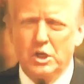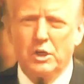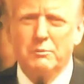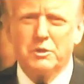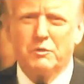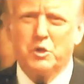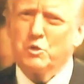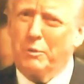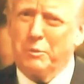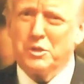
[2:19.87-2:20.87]
In terms of
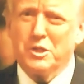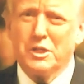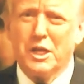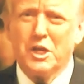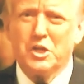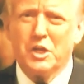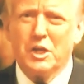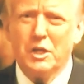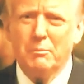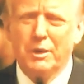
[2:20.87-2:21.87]
his
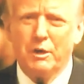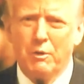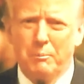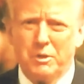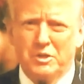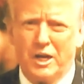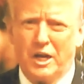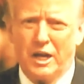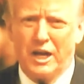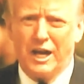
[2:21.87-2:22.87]
representation, but he
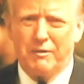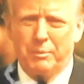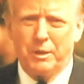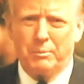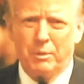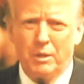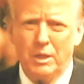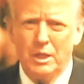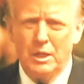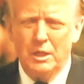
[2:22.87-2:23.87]
represented a lot of people,
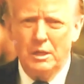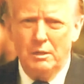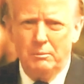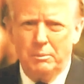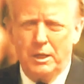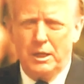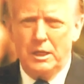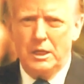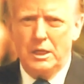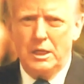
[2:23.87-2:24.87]
but
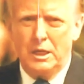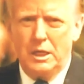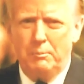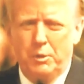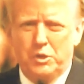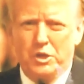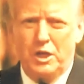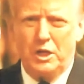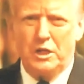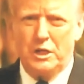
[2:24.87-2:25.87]
he puts
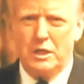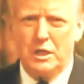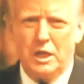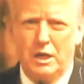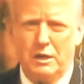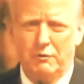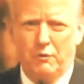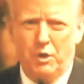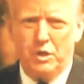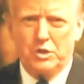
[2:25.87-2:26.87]
in an
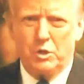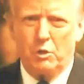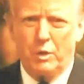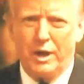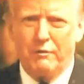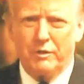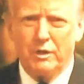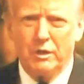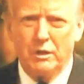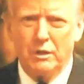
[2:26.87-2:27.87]
invoice or
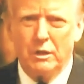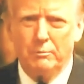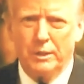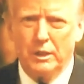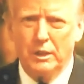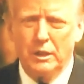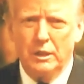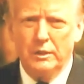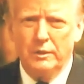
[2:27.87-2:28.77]
whatever, a bill,